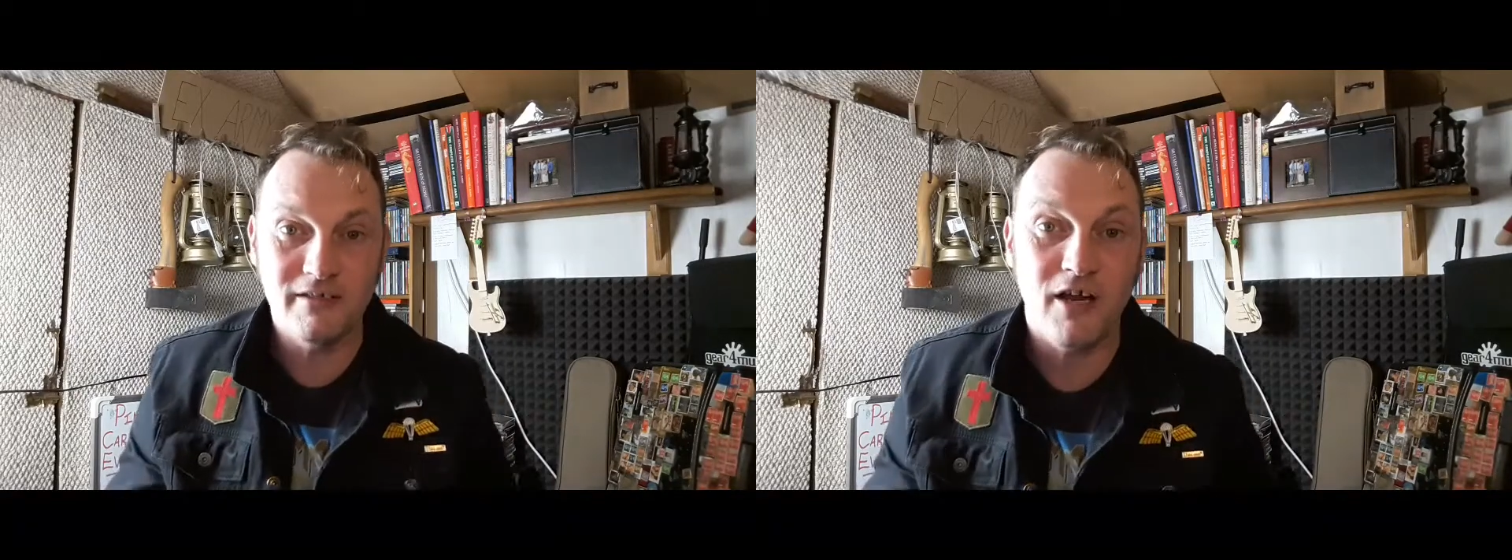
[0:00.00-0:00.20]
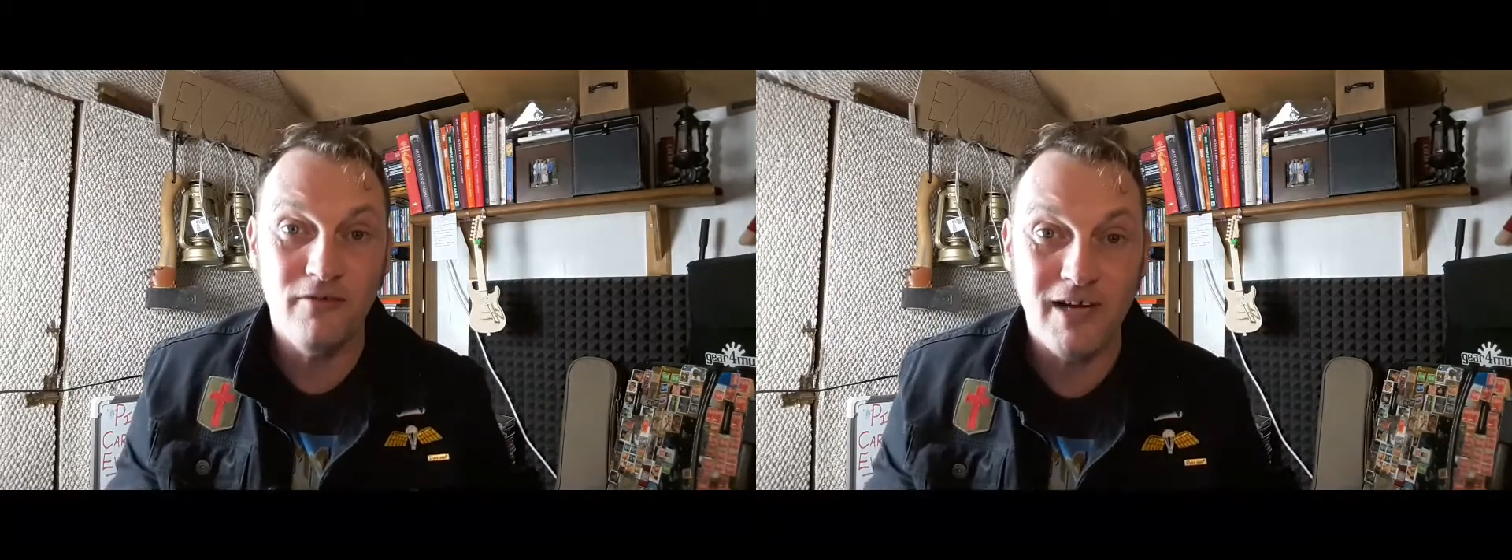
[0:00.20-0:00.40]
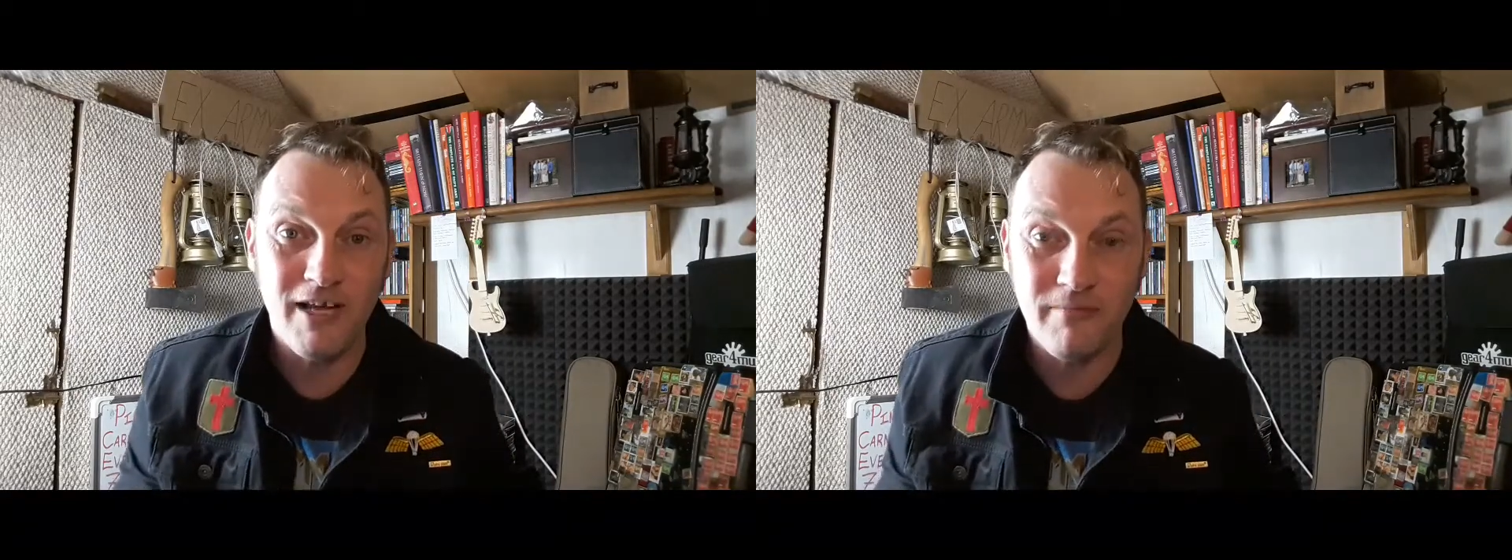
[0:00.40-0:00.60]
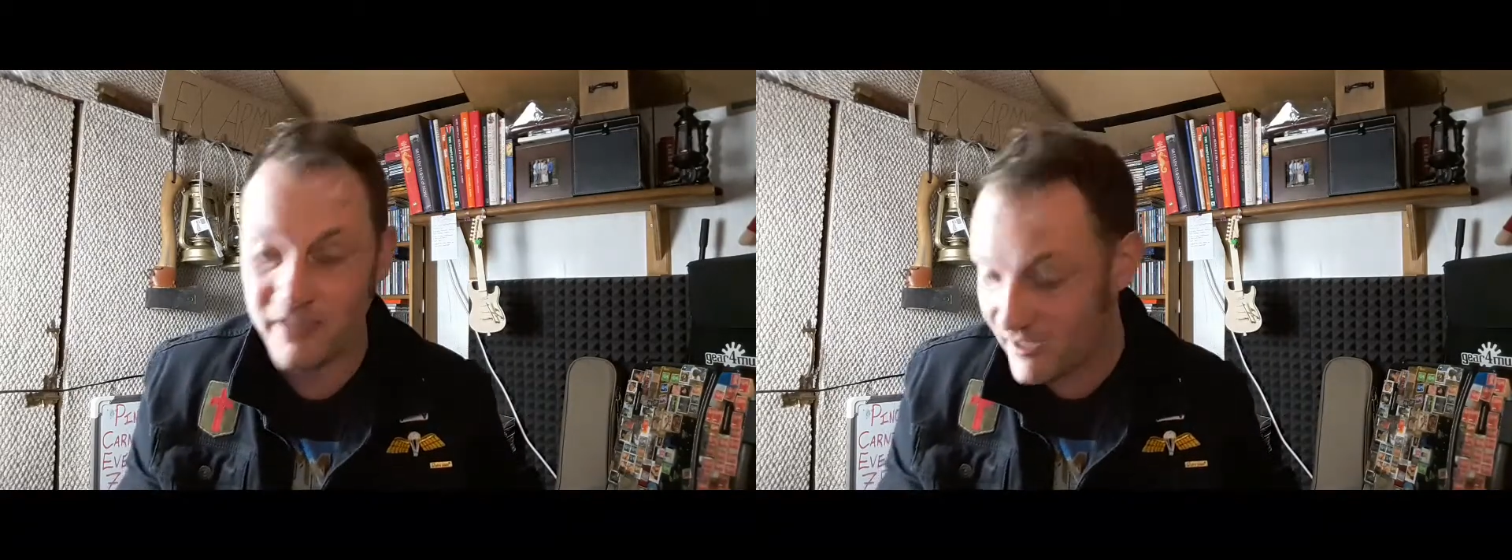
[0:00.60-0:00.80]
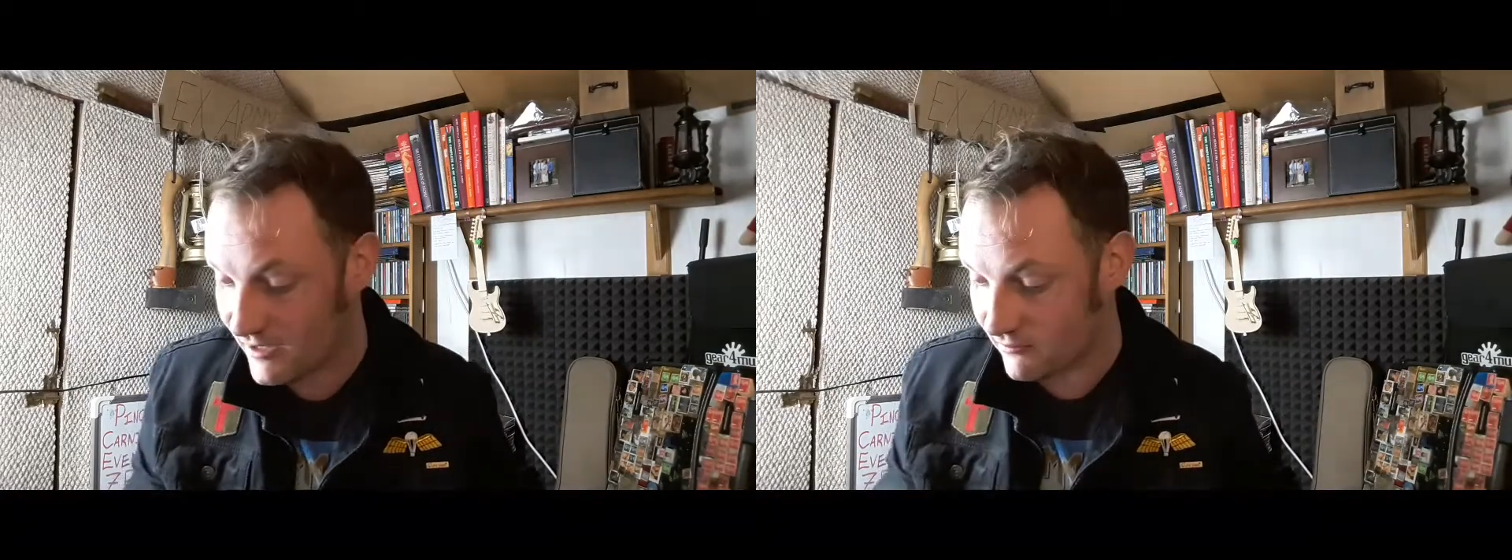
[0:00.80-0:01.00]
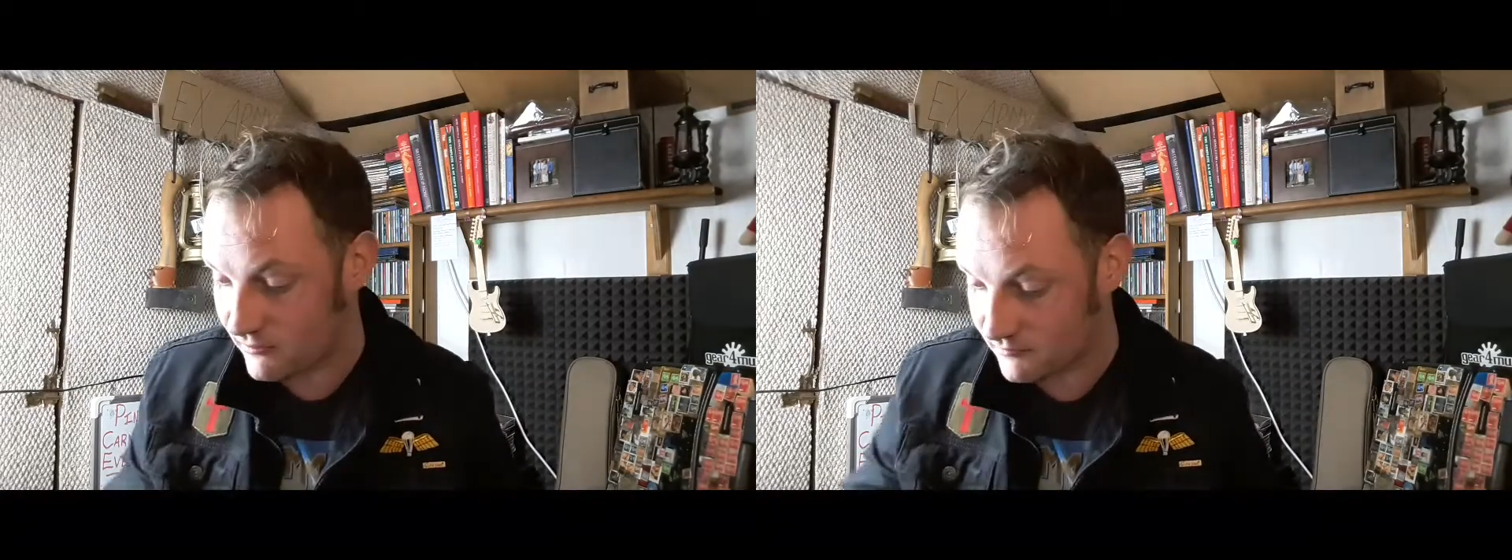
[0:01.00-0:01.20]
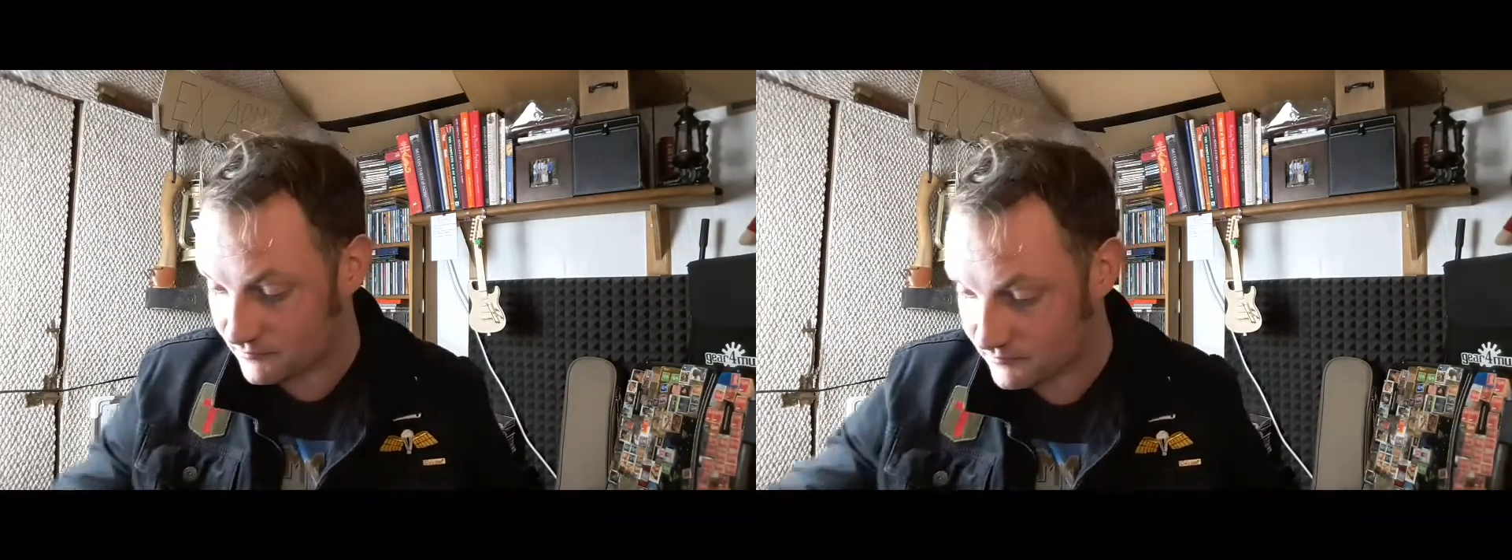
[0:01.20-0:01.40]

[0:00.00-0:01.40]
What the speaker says: don't let me down.